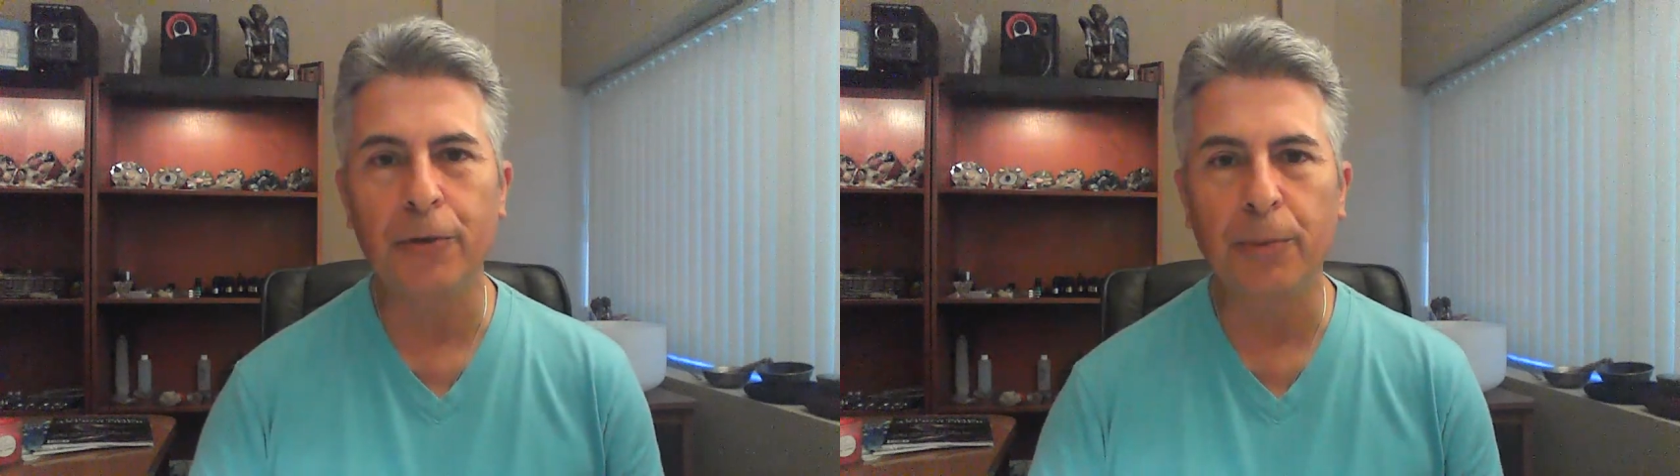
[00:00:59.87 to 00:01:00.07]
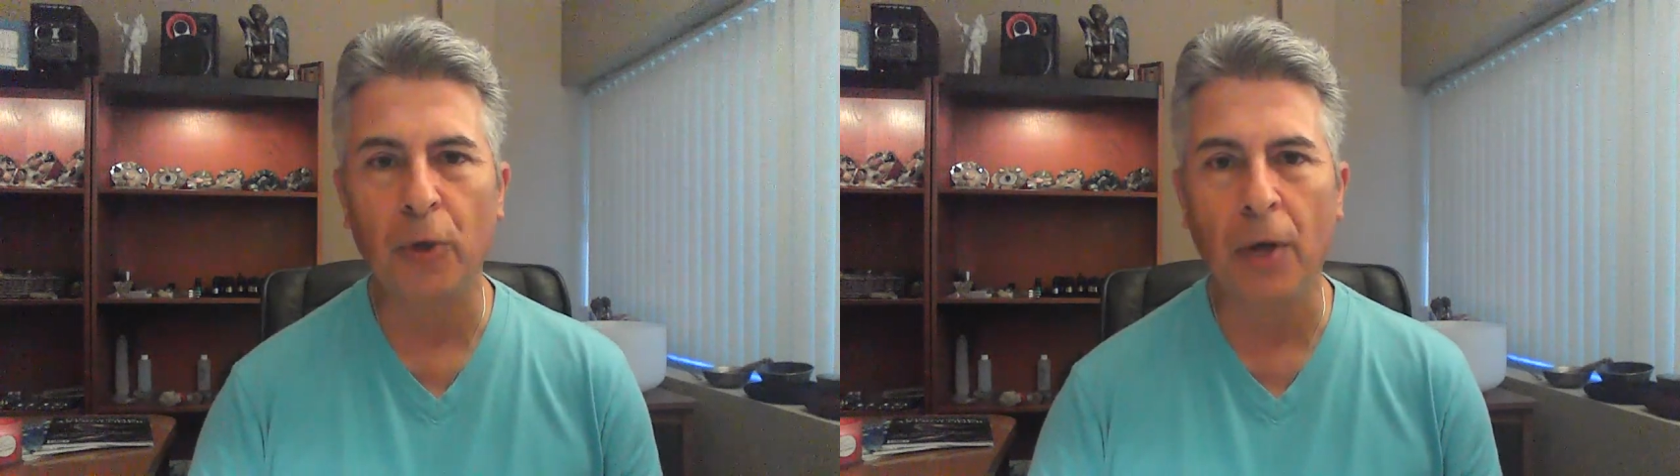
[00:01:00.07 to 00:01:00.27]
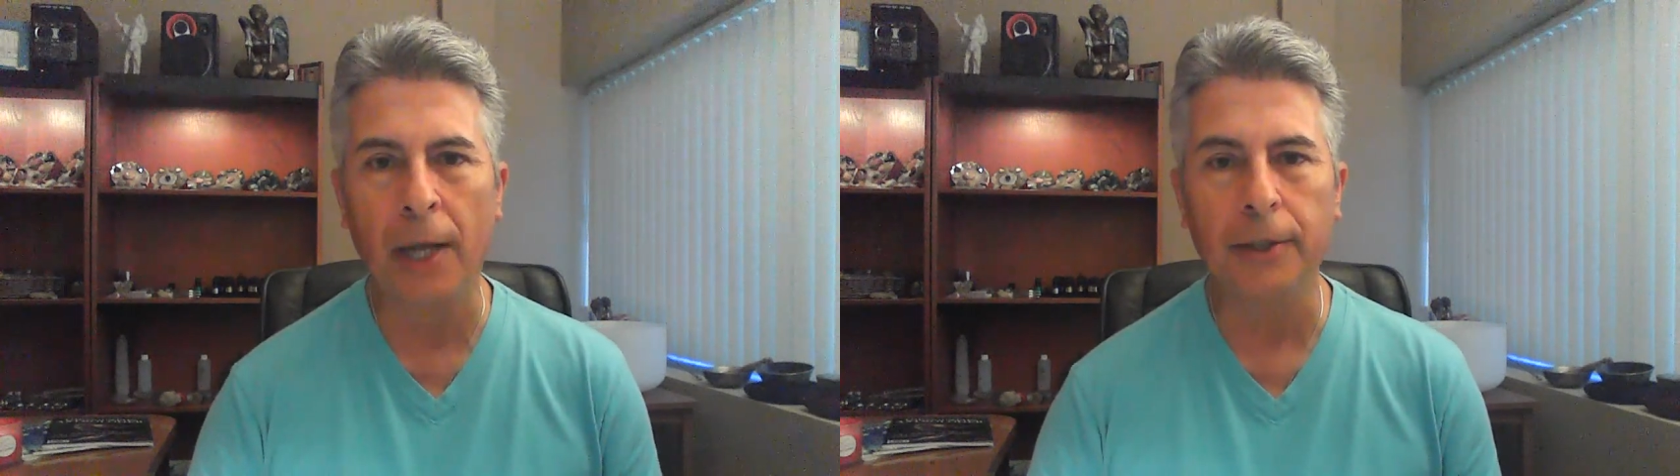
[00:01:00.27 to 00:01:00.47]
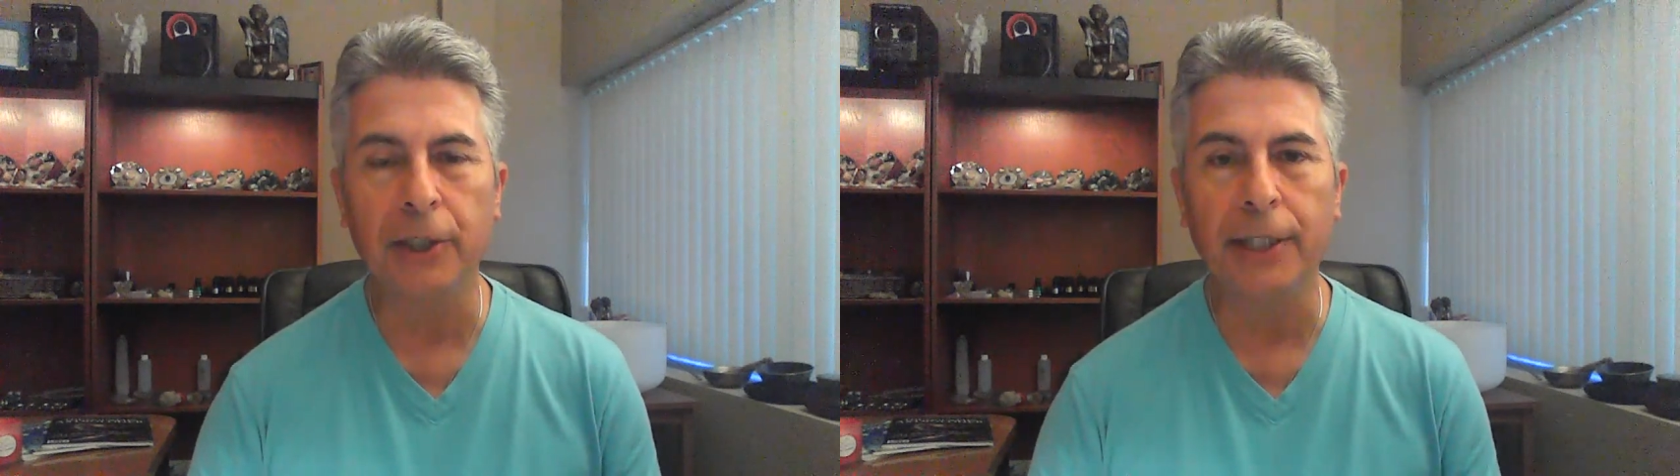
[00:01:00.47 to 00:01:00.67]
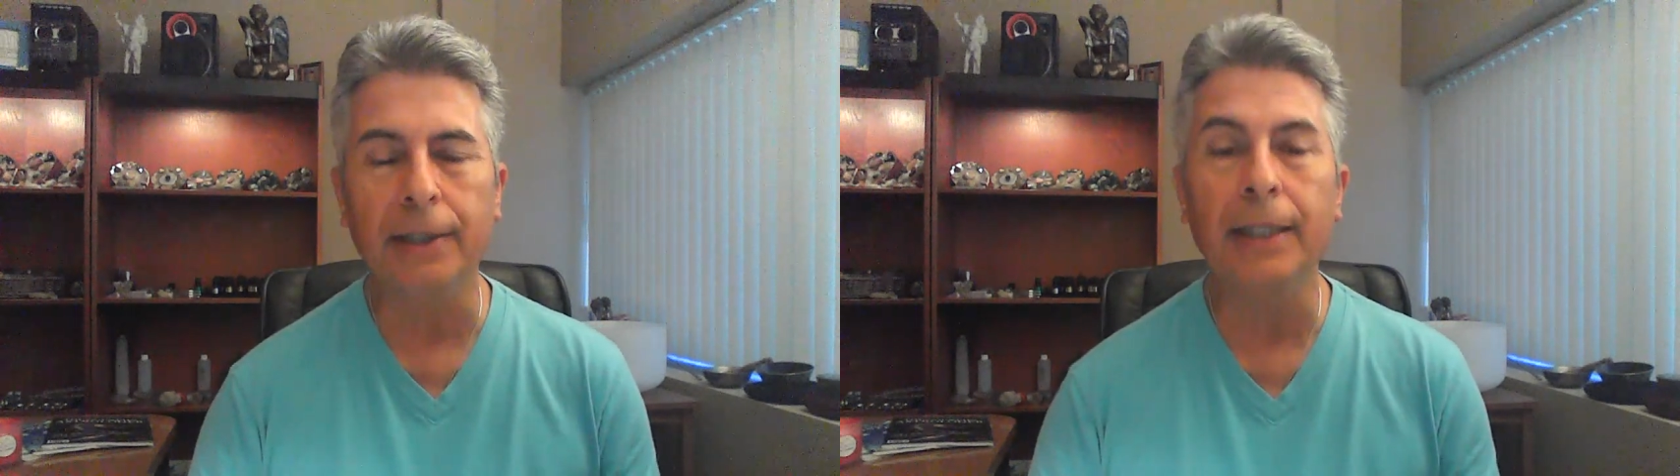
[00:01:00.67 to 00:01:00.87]
numerology,
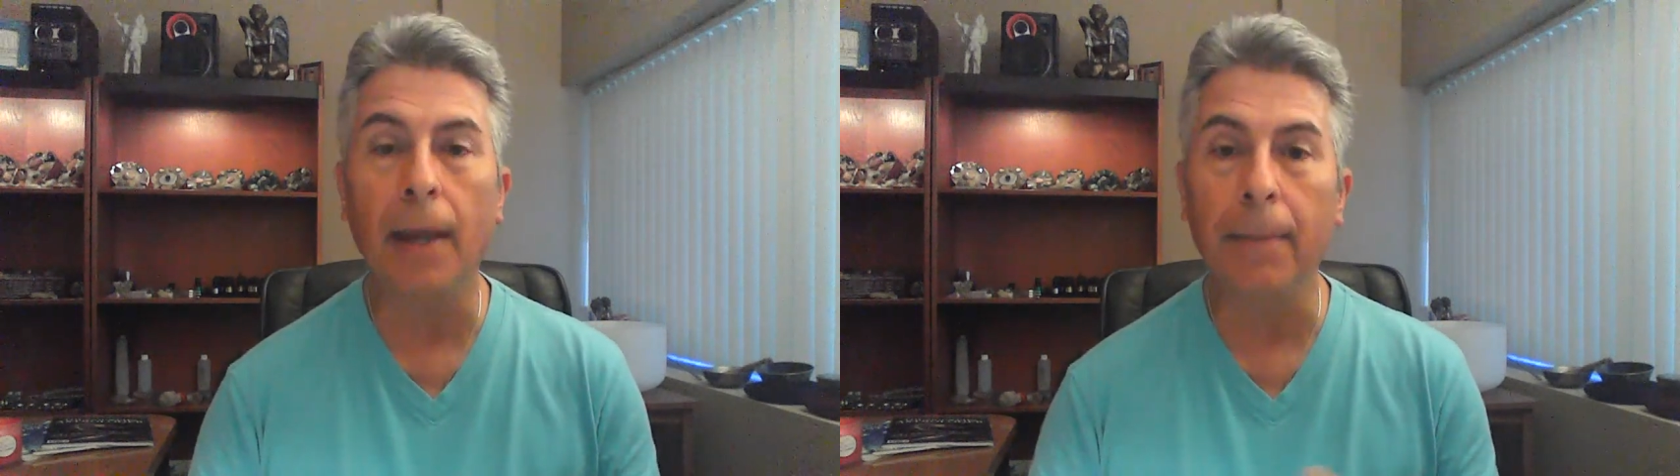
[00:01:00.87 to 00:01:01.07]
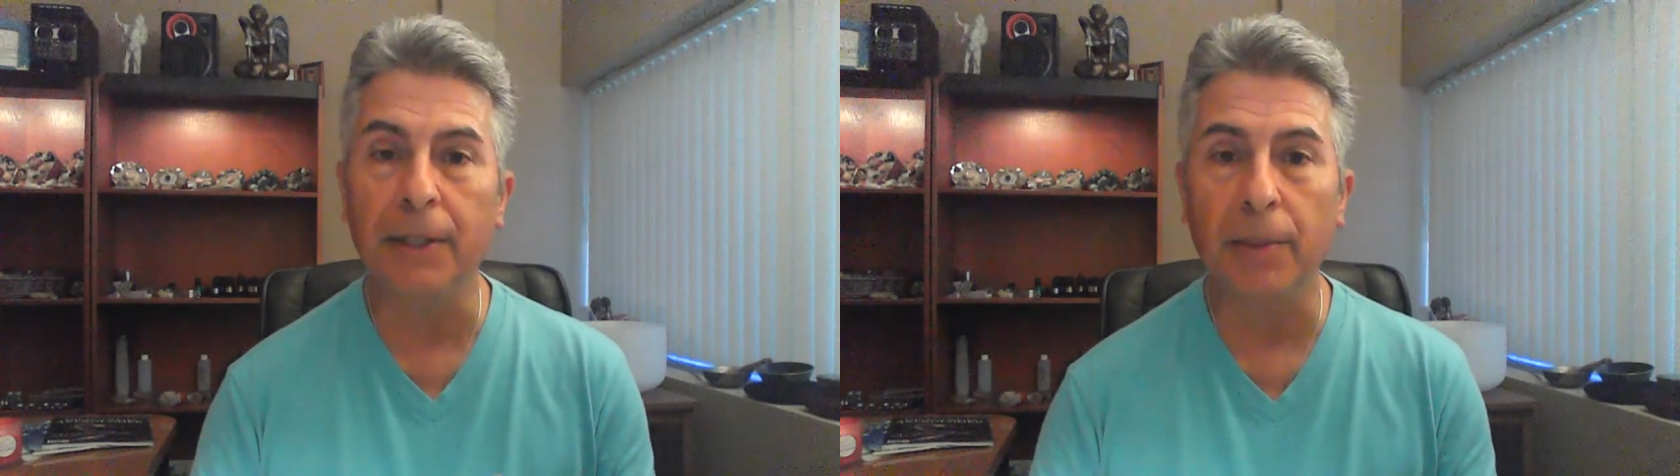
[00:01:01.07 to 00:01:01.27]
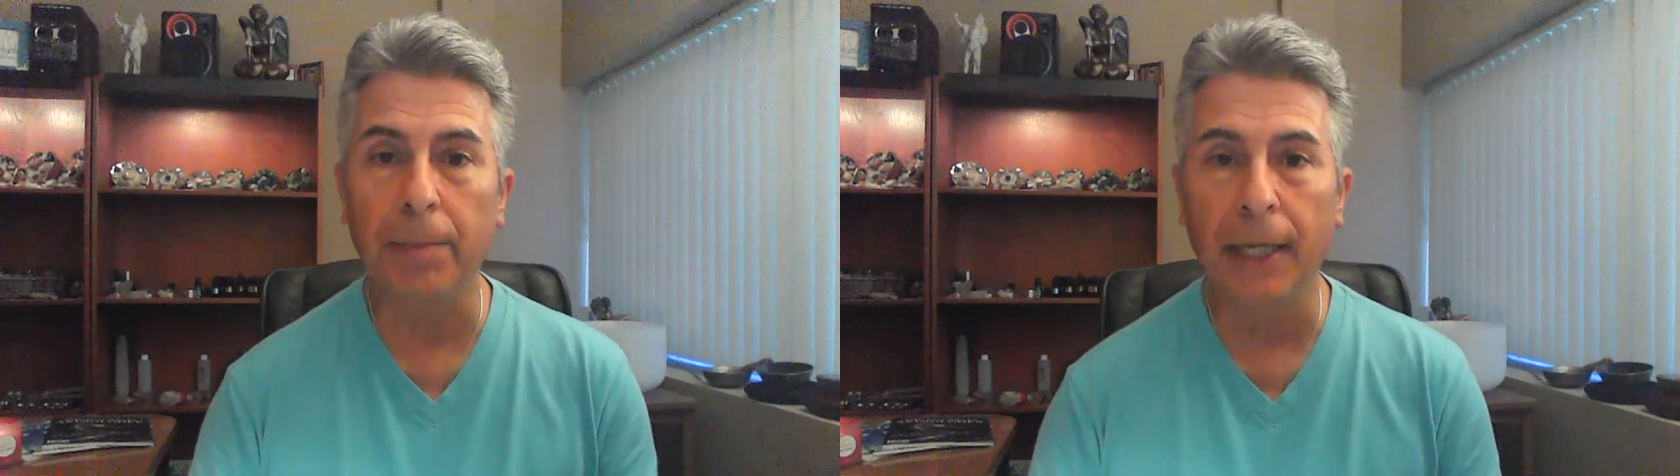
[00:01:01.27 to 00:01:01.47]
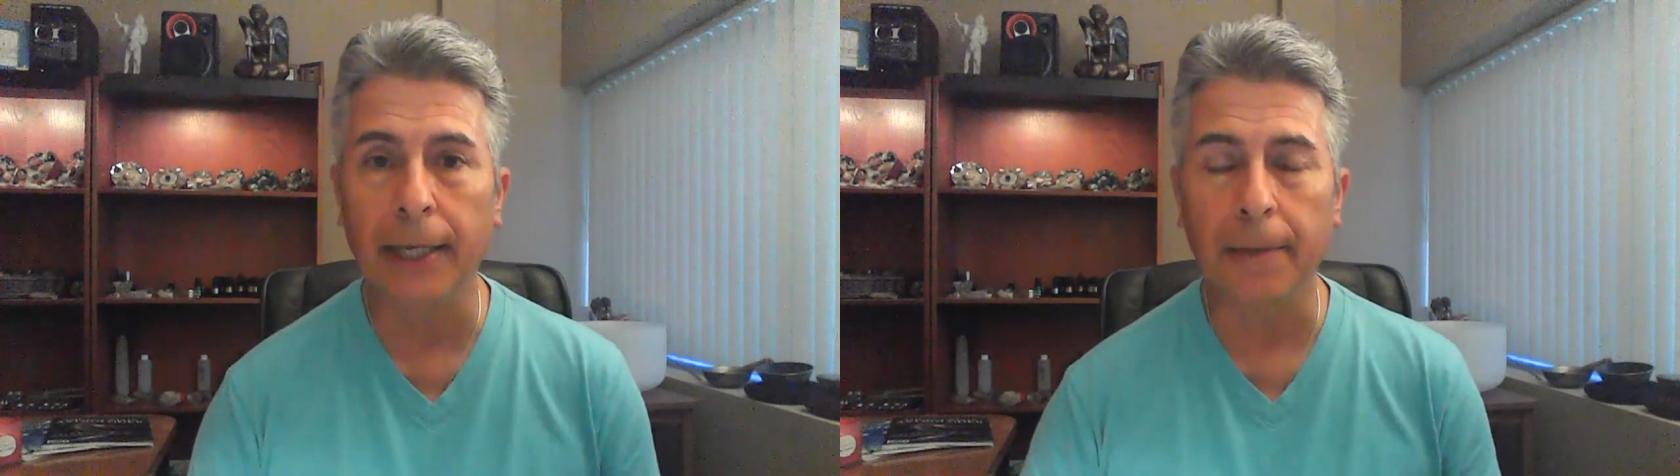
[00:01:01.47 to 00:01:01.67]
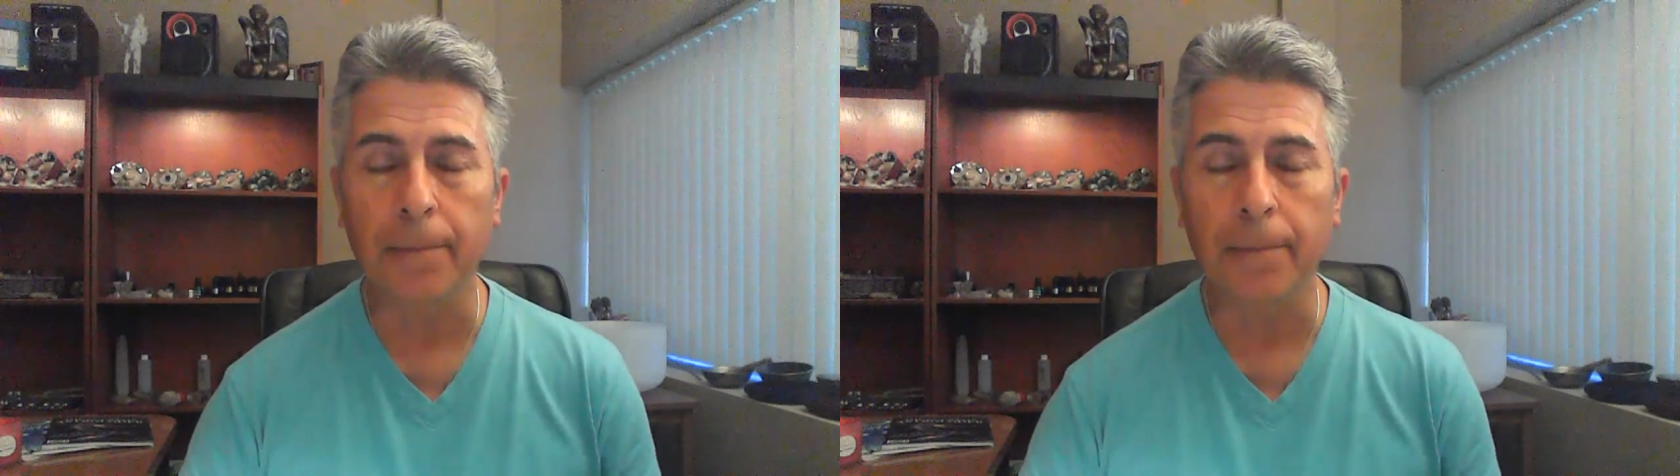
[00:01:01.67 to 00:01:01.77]
come into play.